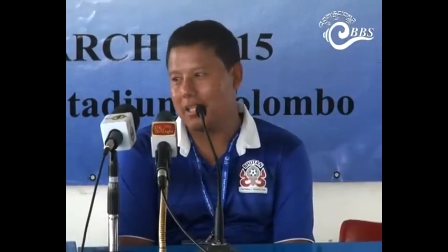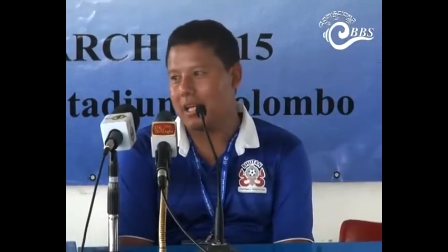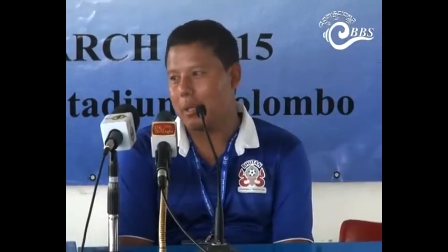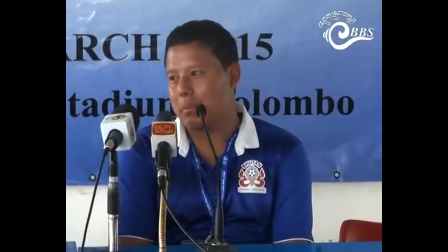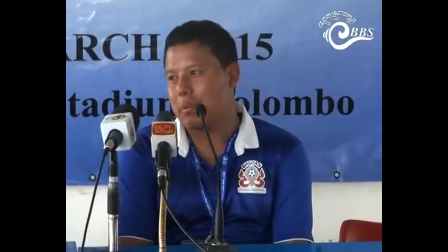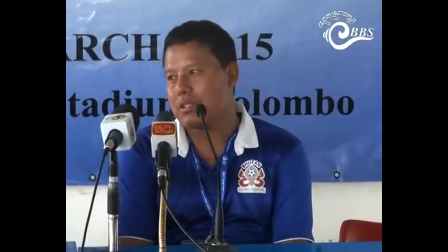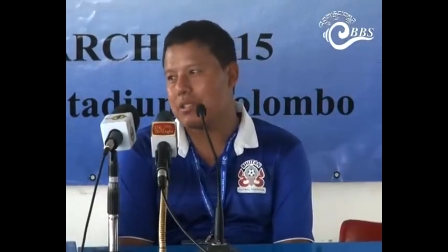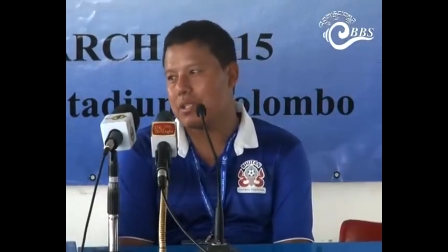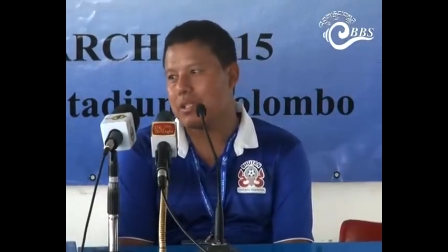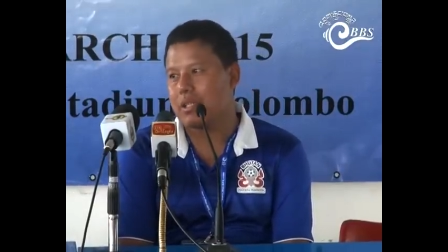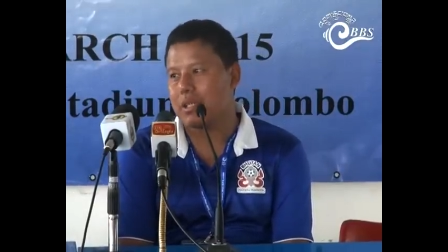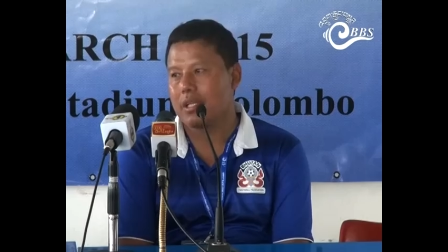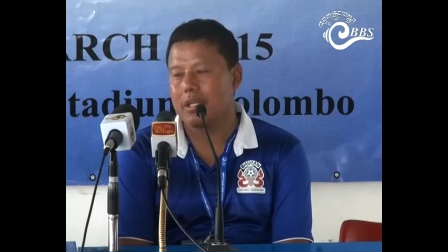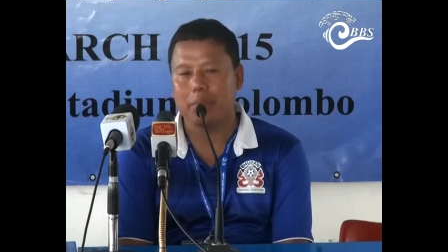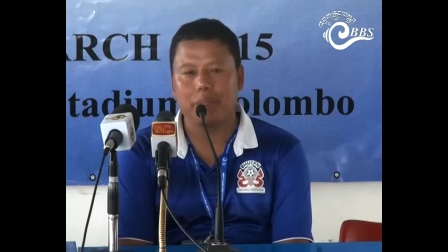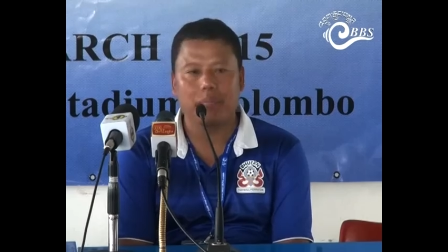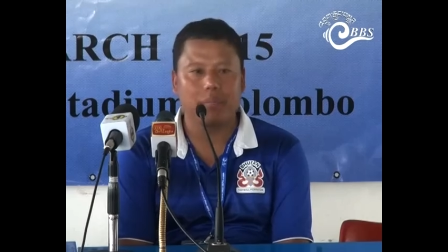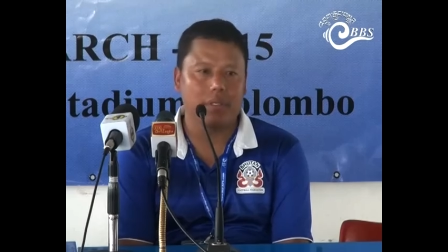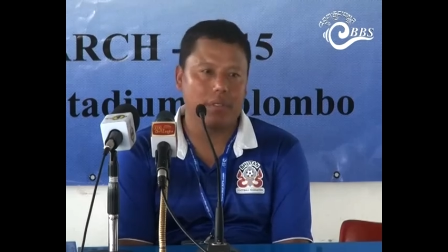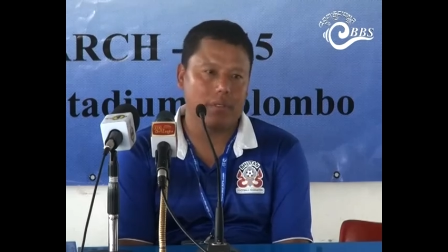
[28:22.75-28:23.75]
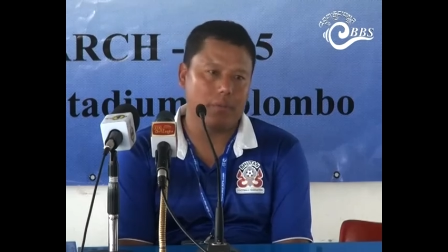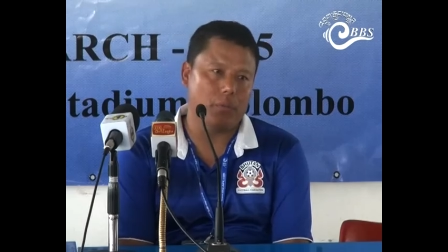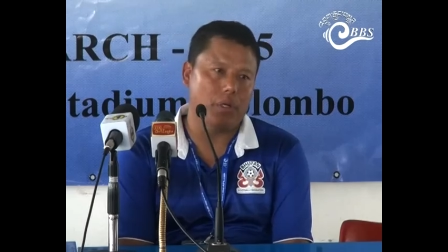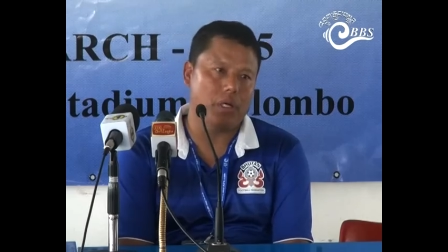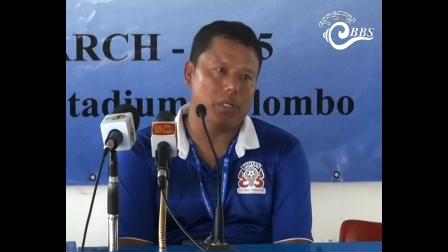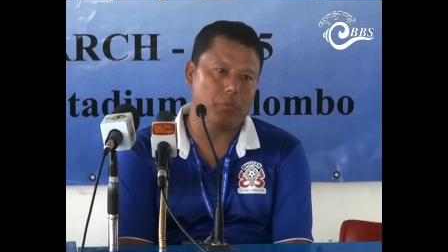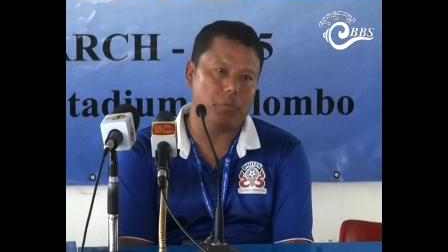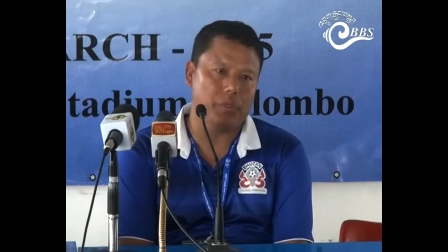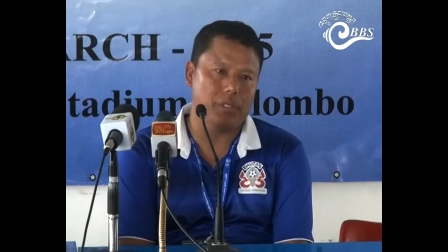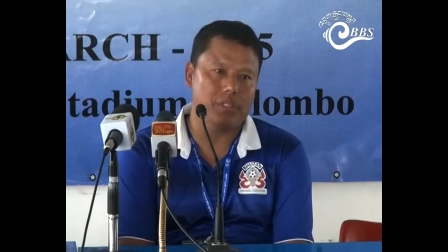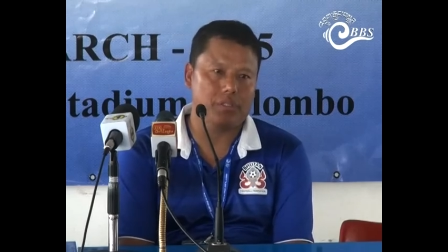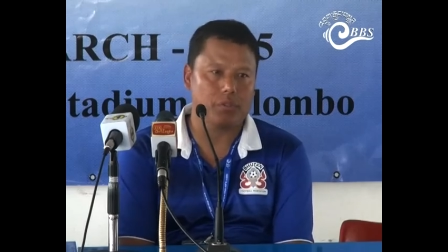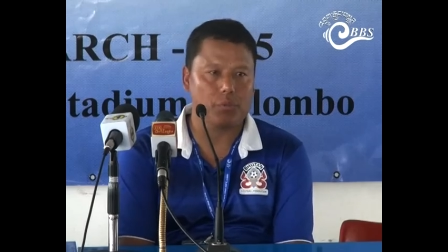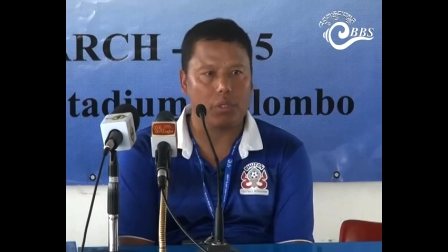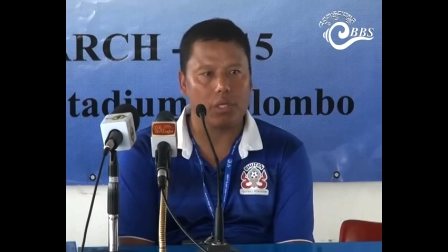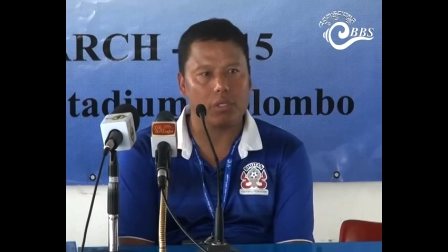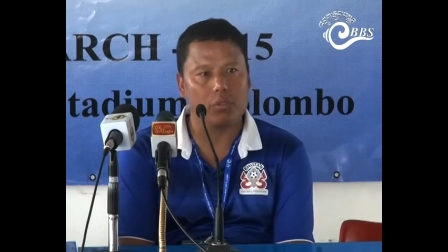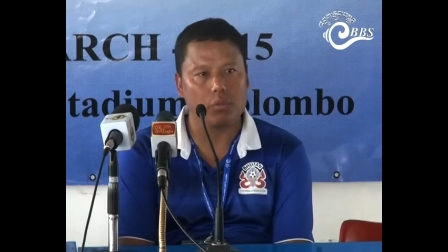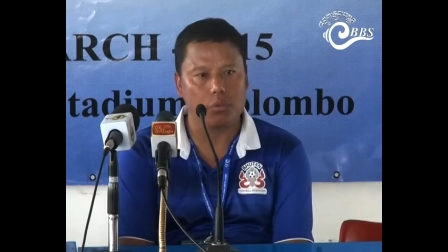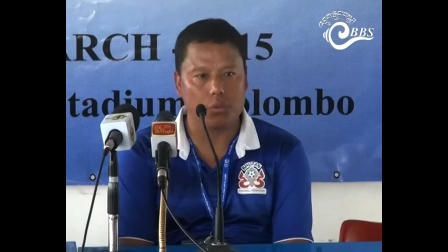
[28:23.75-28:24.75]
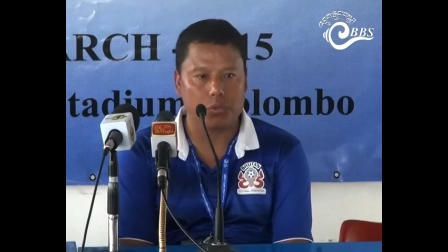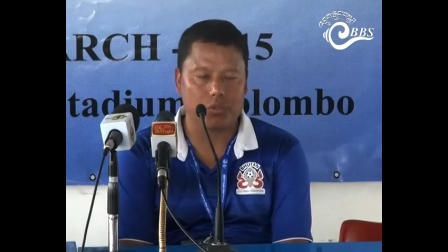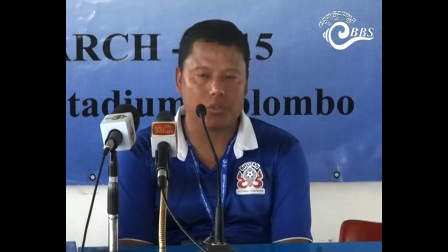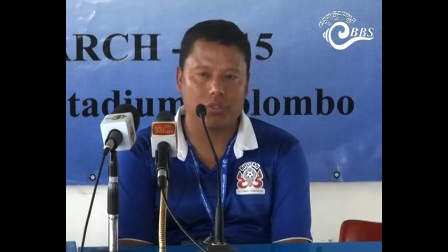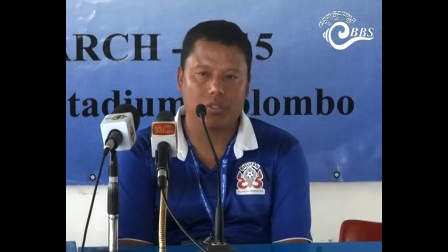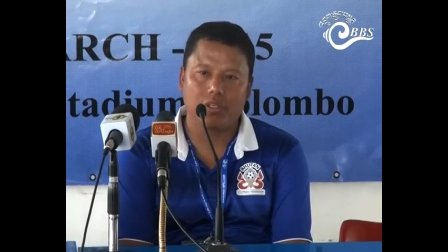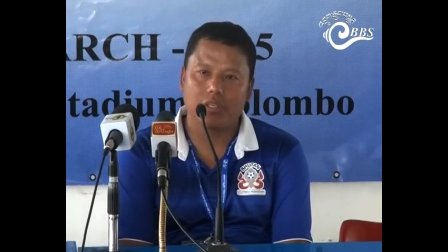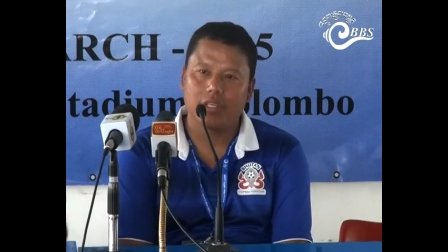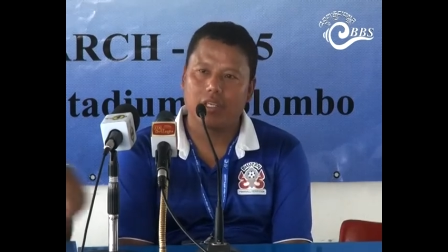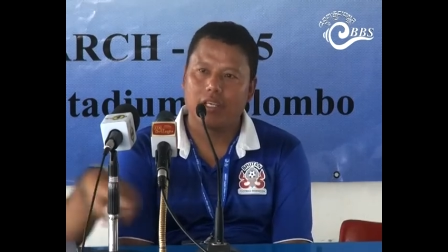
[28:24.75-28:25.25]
it happens in the game, one wins, one loses.